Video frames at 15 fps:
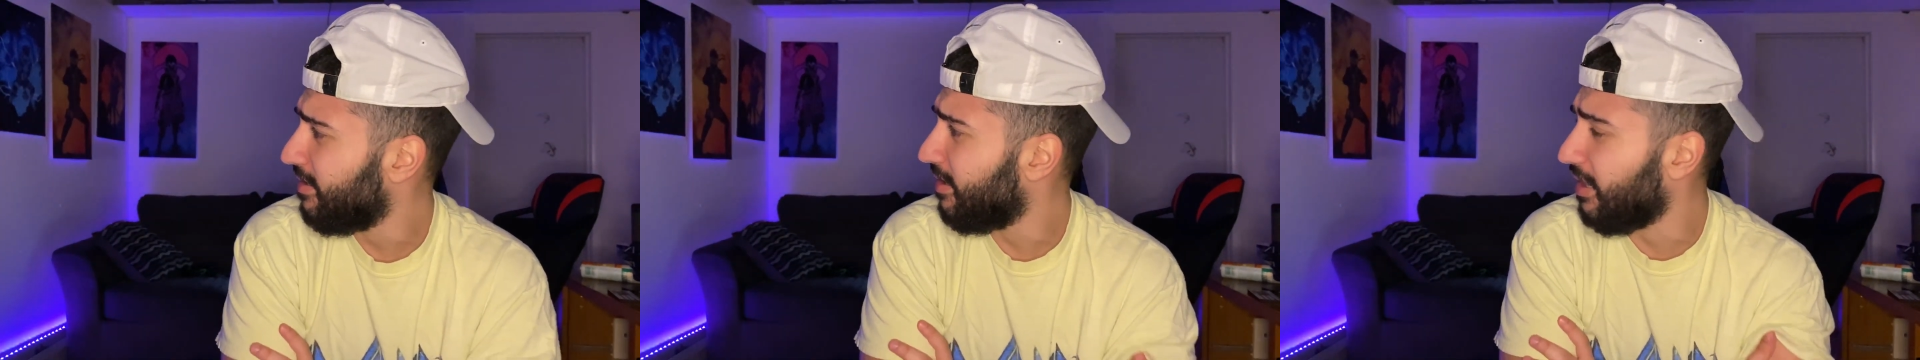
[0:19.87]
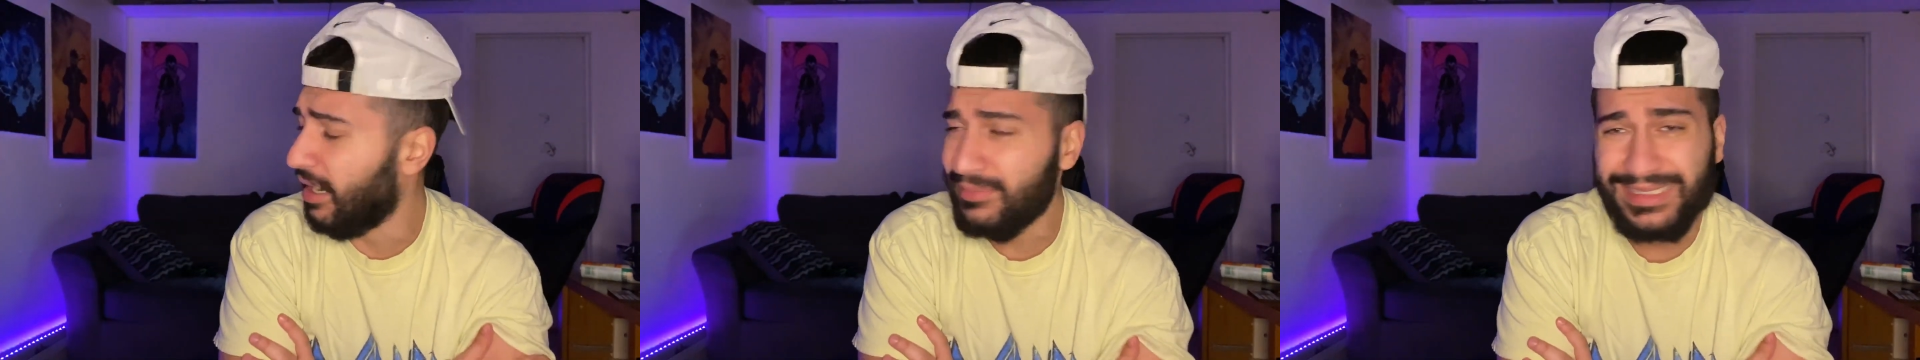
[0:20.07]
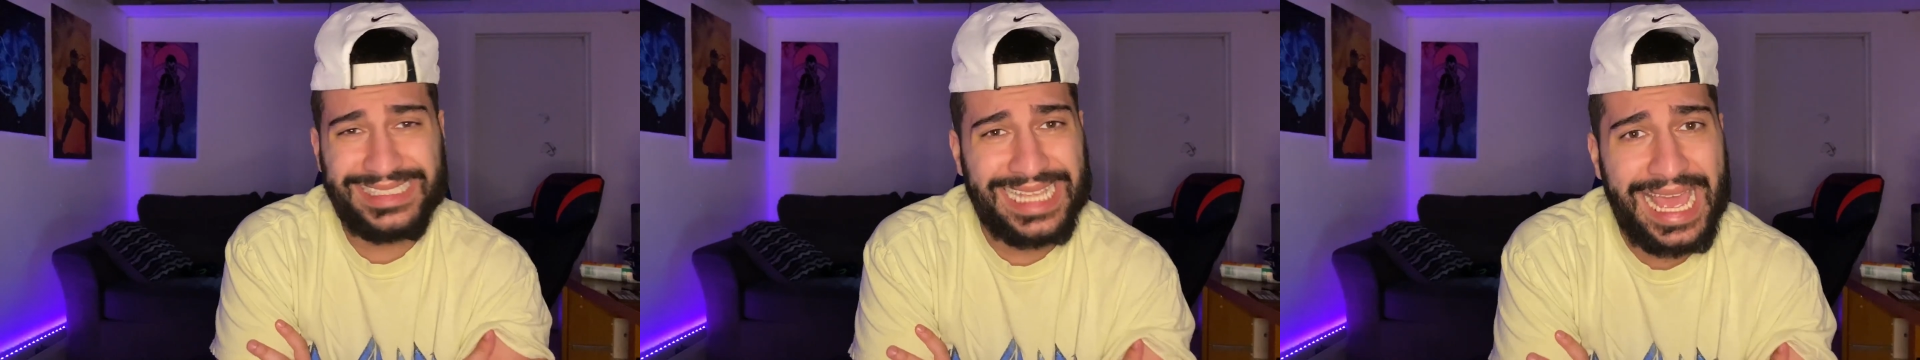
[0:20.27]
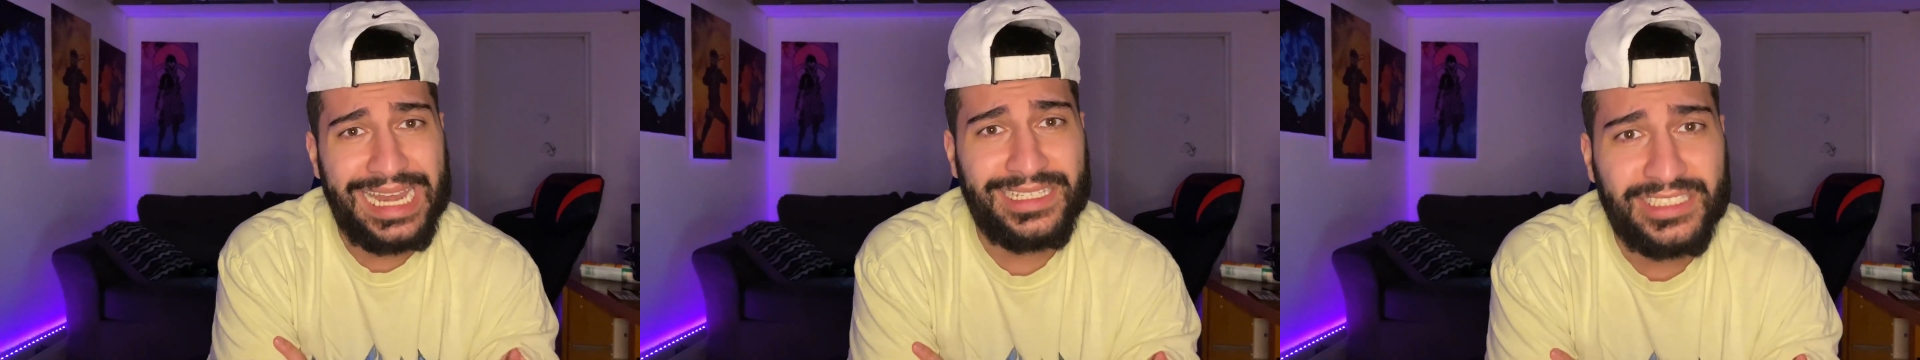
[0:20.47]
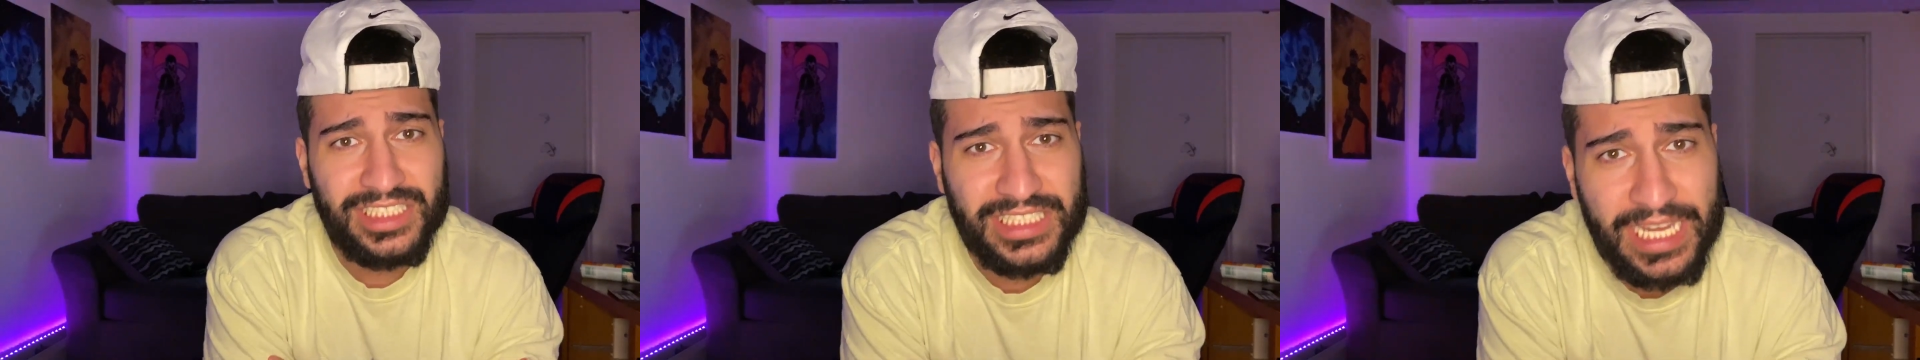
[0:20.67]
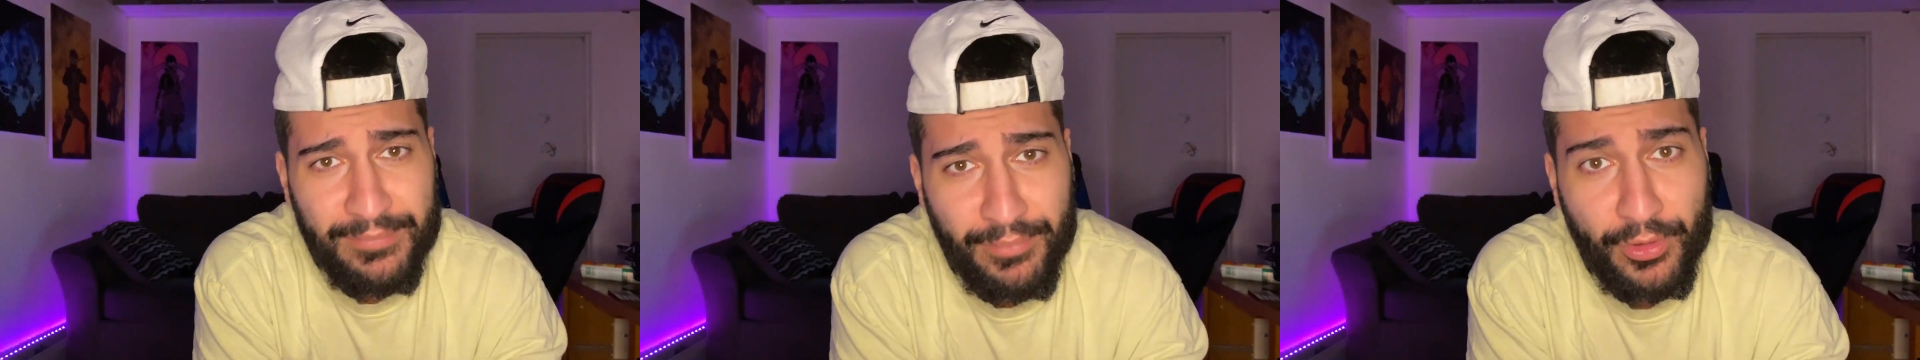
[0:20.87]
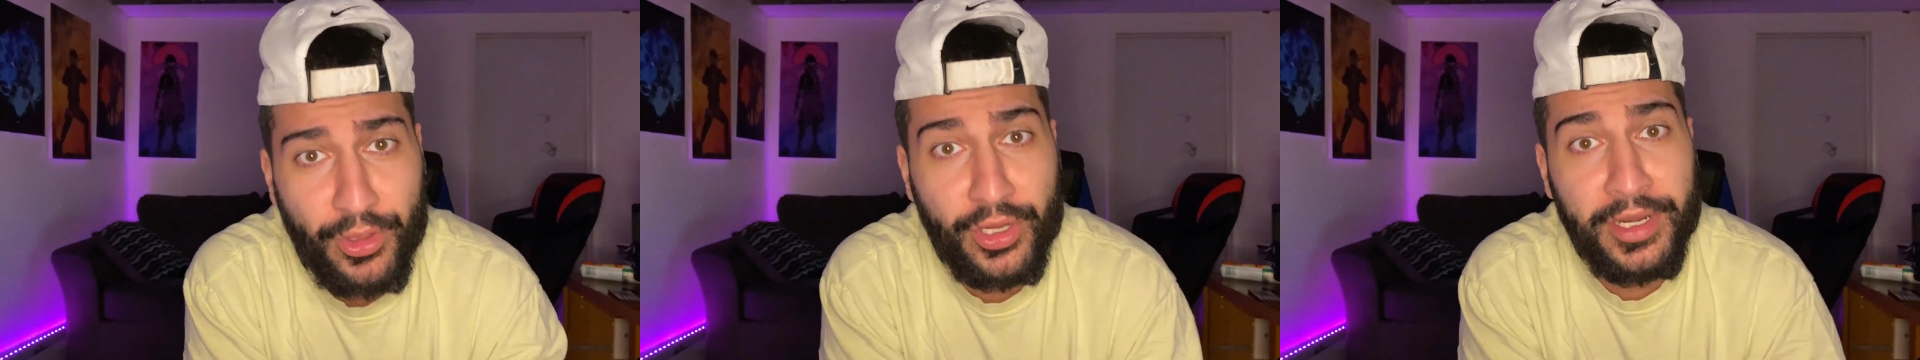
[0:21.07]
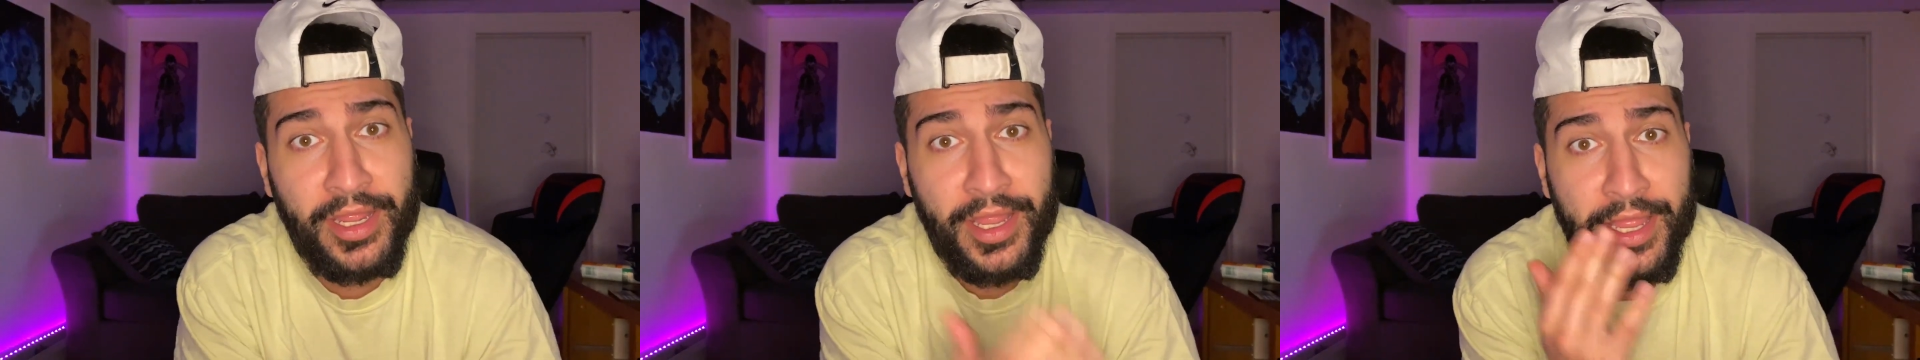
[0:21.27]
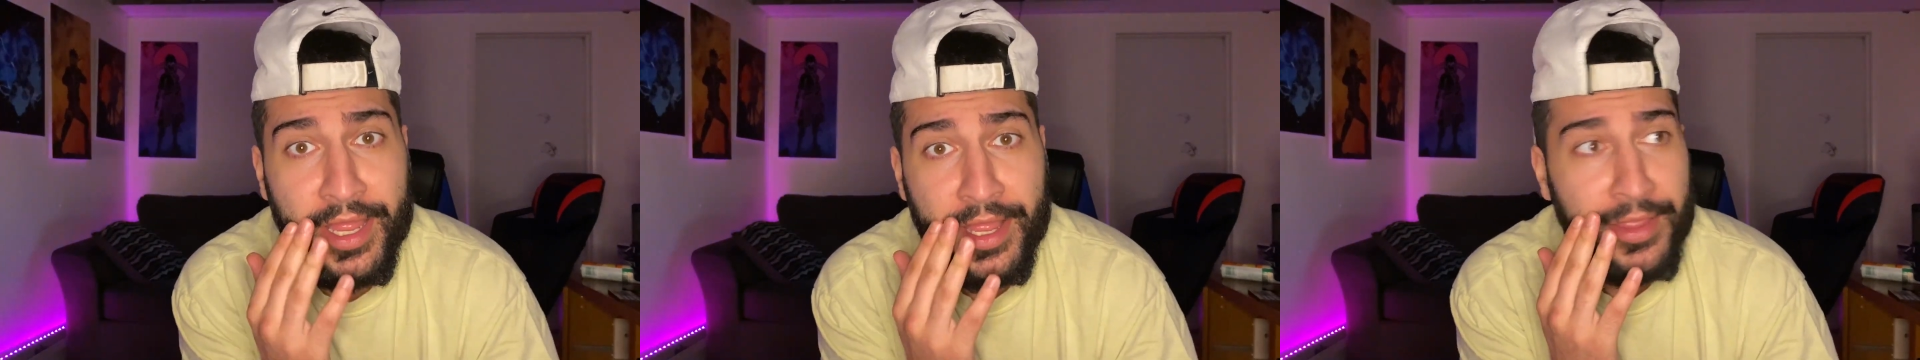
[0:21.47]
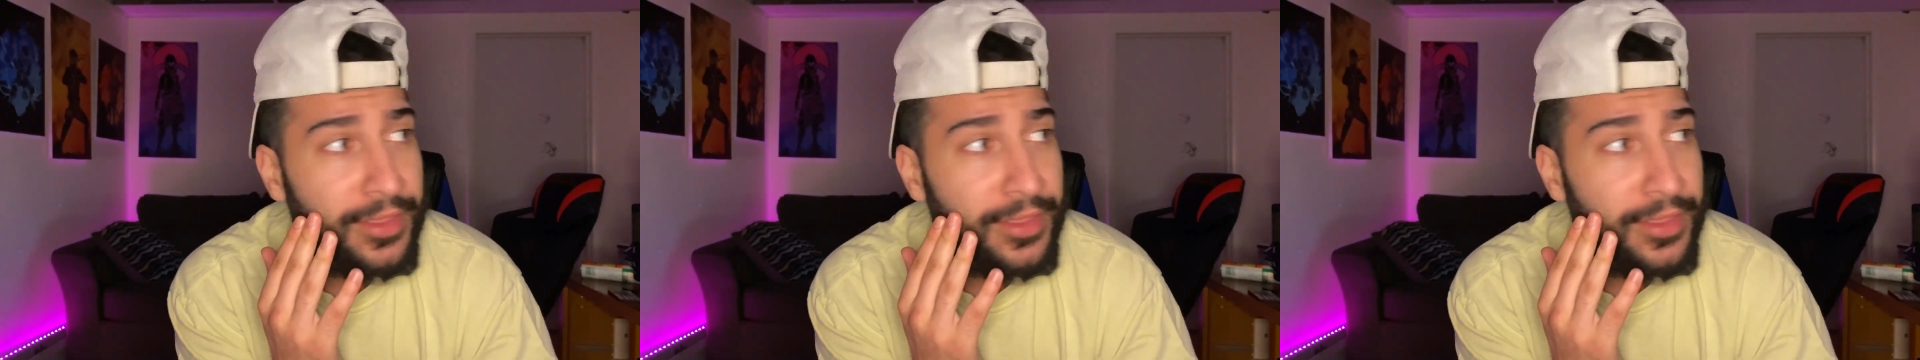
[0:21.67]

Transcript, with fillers: Like, I'm sad as shit, bro. They're gonna,